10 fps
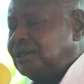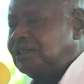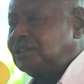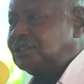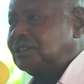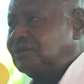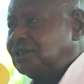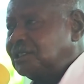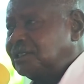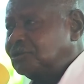AD
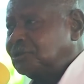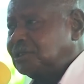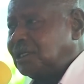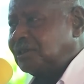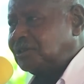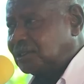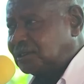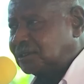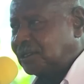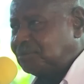70, that's when I
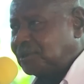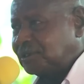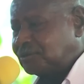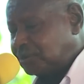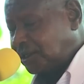think it happened, if